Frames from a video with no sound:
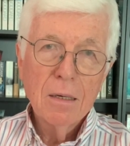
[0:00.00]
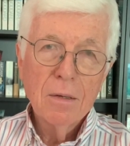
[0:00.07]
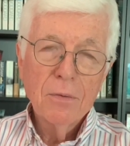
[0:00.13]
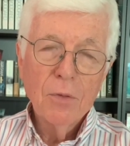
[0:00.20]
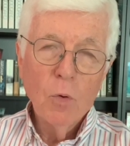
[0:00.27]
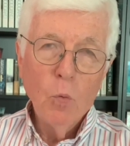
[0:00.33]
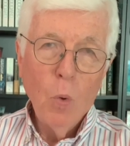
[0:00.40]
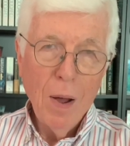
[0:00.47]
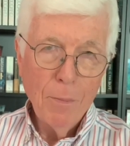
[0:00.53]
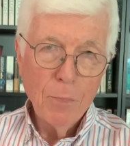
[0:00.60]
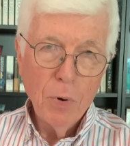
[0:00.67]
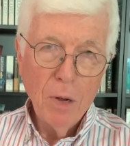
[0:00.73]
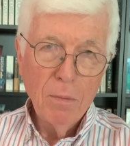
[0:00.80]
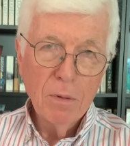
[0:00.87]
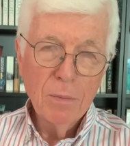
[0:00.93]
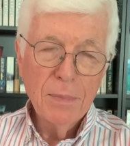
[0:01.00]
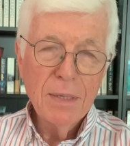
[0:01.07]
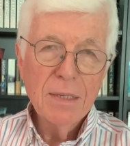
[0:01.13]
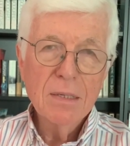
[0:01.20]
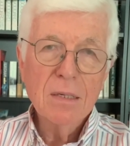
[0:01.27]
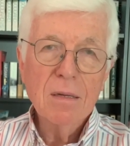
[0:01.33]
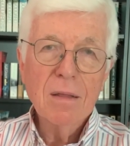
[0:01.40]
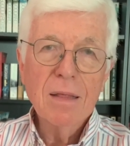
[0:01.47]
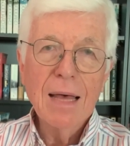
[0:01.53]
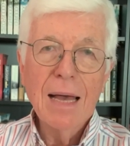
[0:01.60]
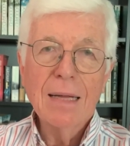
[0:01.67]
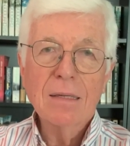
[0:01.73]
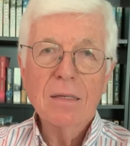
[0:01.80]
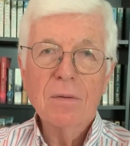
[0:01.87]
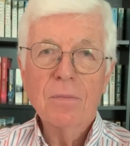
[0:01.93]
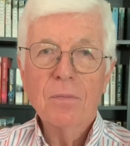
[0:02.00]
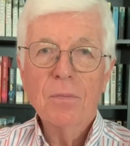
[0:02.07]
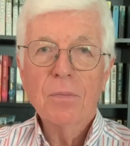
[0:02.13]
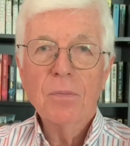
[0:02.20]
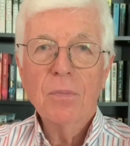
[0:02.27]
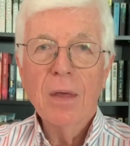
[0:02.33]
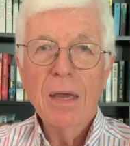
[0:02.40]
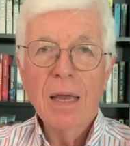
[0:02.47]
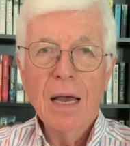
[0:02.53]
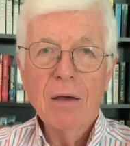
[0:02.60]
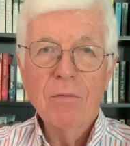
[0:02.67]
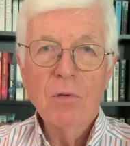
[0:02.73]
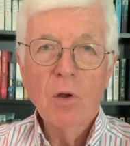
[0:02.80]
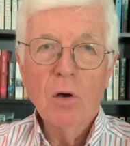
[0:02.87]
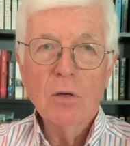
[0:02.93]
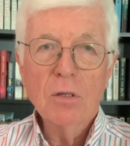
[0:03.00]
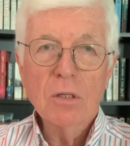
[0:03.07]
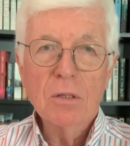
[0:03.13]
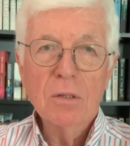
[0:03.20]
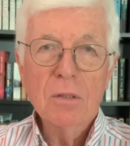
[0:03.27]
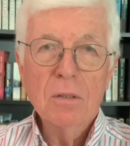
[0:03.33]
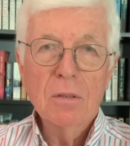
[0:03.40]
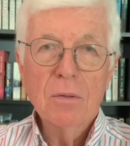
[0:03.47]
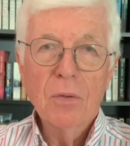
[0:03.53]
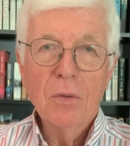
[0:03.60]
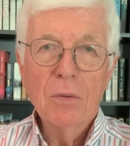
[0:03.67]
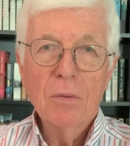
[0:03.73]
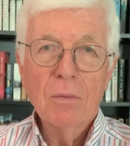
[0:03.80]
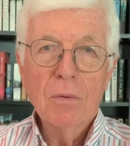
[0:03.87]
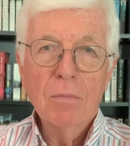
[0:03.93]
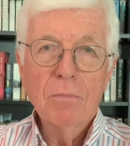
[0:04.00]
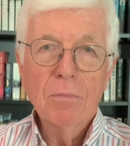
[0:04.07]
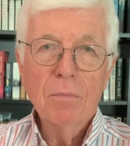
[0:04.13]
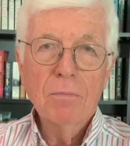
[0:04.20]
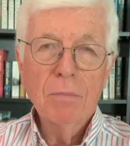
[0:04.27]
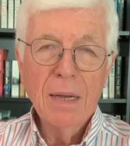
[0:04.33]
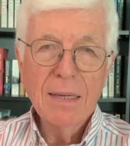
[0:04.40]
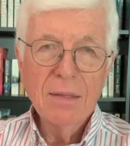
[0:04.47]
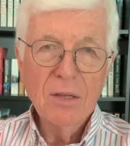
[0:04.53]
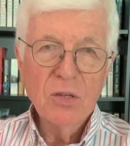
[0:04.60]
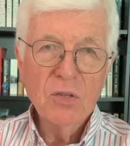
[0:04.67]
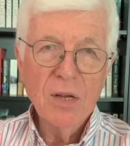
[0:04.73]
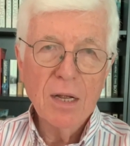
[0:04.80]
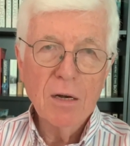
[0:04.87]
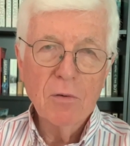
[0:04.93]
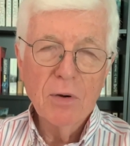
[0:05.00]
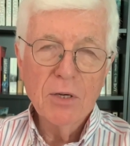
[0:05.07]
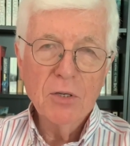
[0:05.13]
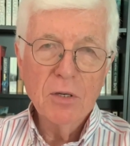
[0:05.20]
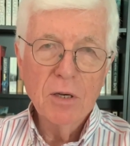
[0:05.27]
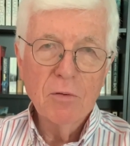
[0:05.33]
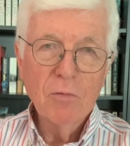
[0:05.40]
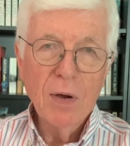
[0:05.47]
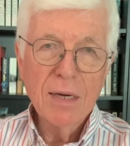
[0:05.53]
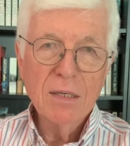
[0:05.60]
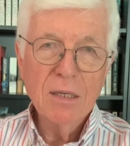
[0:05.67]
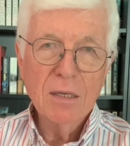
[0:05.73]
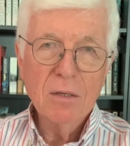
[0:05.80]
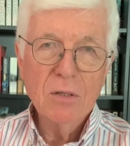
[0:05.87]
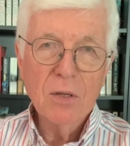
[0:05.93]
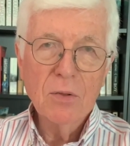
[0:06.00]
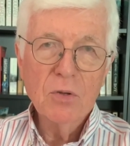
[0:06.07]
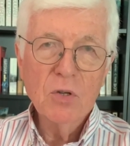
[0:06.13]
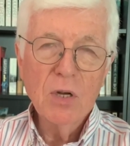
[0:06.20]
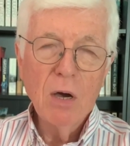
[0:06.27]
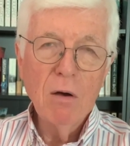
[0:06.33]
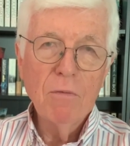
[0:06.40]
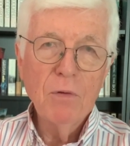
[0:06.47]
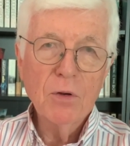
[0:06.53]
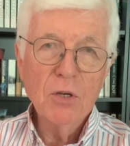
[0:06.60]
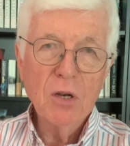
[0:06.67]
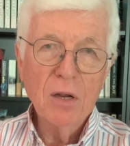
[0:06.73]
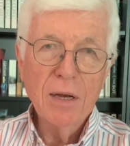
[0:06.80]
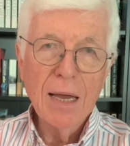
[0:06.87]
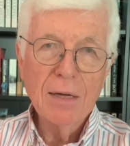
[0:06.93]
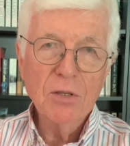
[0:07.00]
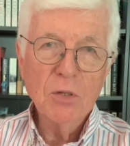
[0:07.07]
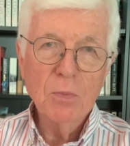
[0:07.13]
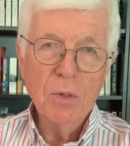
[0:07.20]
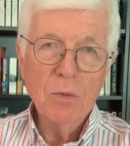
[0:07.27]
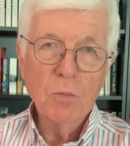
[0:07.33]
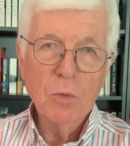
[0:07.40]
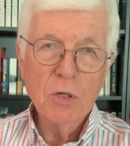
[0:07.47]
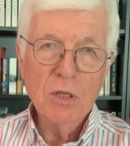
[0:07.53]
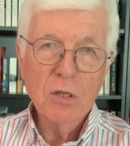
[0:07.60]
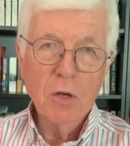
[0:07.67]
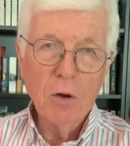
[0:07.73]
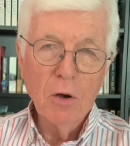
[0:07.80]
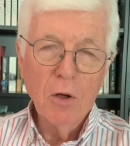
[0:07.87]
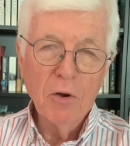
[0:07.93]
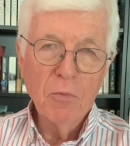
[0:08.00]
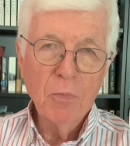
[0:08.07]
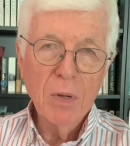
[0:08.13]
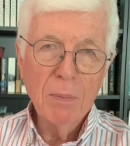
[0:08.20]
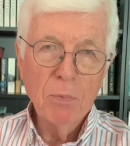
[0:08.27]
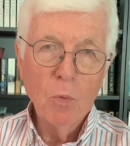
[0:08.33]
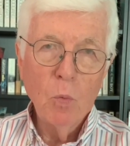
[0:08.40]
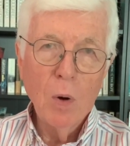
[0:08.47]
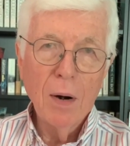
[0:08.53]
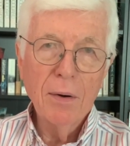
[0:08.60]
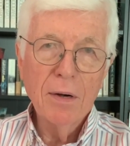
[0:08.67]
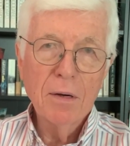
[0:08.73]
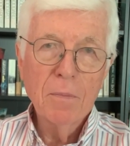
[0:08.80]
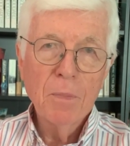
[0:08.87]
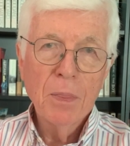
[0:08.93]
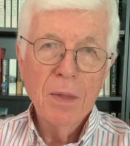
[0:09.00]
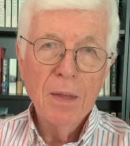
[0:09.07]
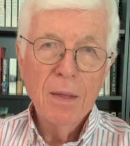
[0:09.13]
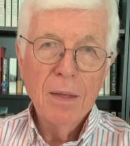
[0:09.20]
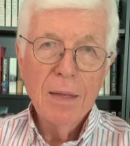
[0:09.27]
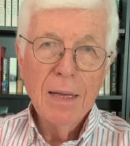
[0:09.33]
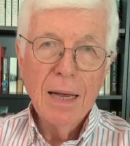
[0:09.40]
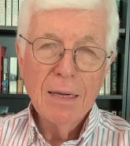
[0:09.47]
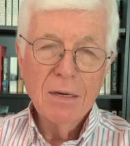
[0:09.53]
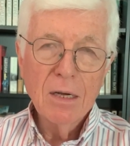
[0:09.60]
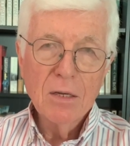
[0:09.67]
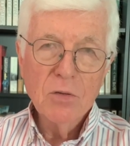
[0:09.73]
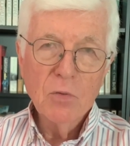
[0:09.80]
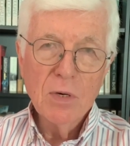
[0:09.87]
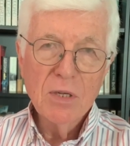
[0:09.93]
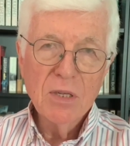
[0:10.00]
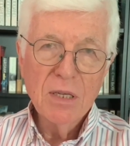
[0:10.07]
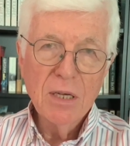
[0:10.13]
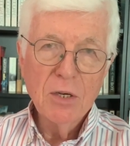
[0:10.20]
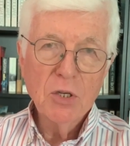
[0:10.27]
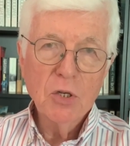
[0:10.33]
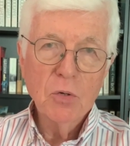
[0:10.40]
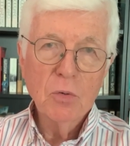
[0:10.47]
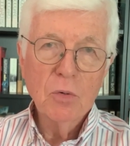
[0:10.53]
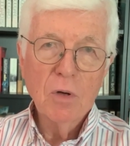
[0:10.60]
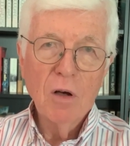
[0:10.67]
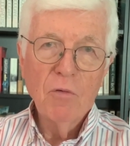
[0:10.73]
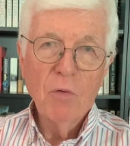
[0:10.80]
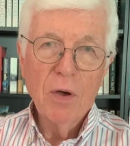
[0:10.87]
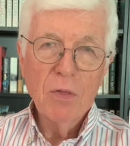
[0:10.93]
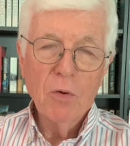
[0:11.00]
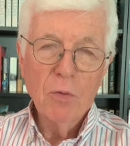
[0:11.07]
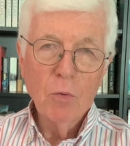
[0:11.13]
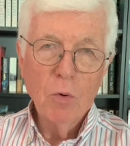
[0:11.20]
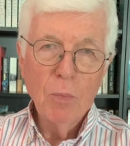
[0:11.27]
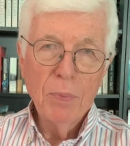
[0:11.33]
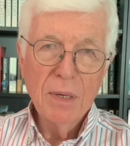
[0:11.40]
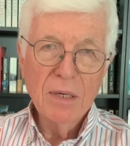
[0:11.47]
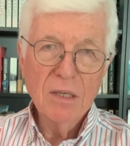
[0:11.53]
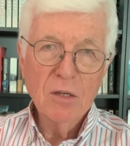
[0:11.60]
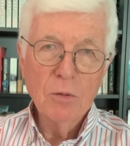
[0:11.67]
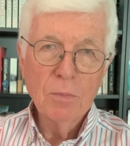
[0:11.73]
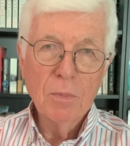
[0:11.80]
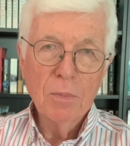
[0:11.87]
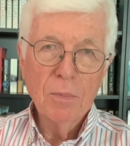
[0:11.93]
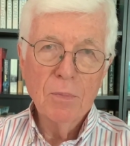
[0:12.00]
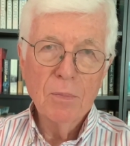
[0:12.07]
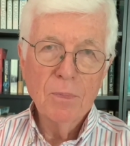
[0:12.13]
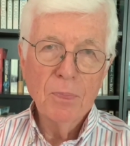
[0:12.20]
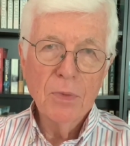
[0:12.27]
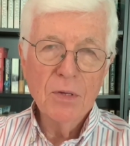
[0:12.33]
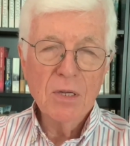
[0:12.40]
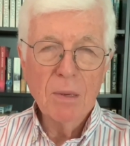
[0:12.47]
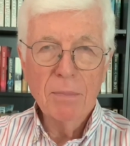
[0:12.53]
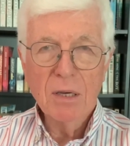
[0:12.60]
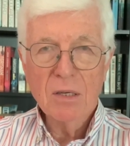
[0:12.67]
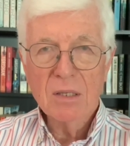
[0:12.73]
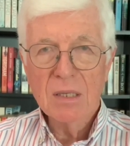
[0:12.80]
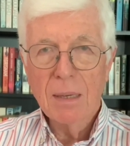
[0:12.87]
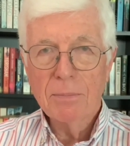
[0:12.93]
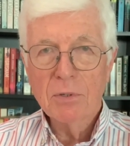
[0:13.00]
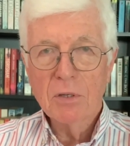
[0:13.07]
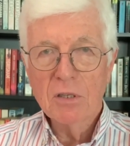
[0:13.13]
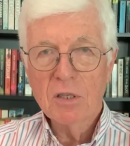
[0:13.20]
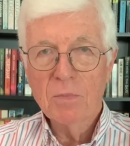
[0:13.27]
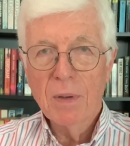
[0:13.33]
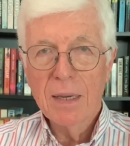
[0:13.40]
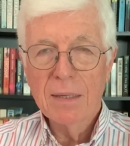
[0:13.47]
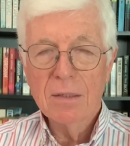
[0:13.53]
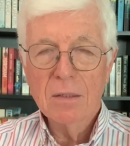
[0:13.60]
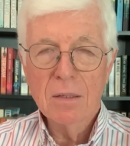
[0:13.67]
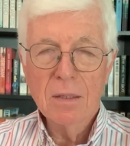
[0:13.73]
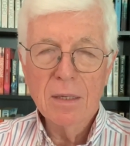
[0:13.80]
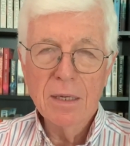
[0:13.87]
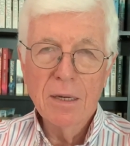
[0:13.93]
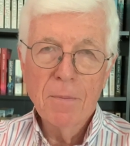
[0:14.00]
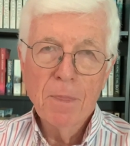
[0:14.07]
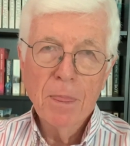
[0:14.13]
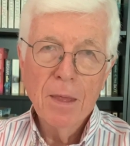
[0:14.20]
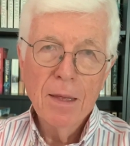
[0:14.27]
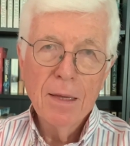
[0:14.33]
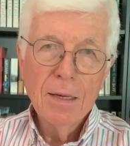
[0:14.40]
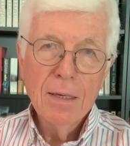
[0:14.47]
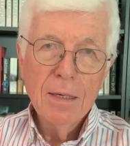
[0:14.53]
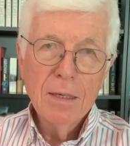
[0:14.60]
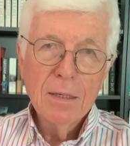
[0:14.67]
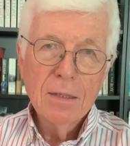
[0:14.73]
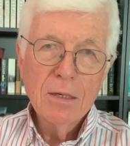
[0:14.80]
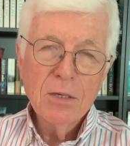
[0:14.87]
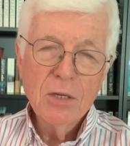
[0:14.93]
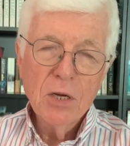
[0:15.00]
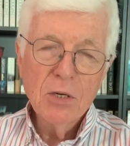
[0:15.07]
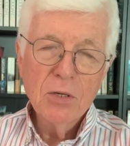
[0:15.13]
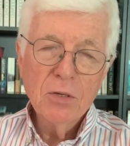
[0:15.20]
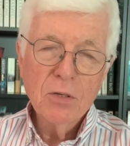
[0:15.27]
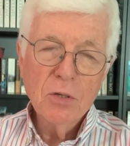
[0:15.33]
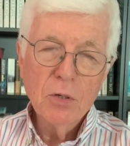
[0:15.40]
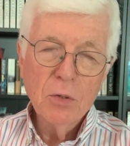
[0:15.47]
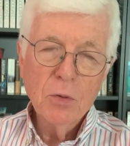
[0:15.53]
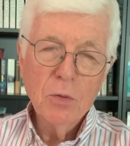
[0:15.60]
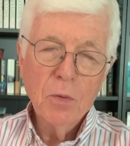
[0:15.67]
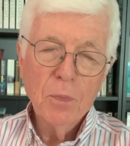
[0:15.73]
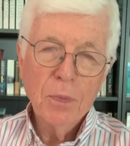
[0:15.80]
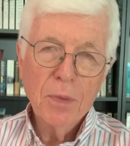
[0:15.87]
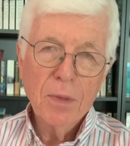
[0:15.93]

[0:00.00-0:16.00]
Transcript: The one problem is that they have not made this declaration in writing, so there's no official announcement, which has got a lot of people worried and does raise the issue of whether there will be some exceptions made to the decision to